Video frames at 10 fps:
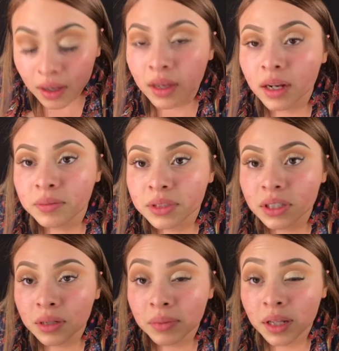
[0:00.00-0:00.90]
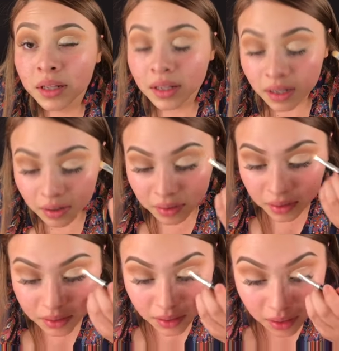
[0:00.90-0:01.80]
And I'm just gonna blend that out,
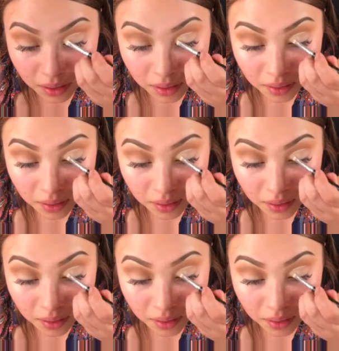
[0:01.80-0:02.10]
you see.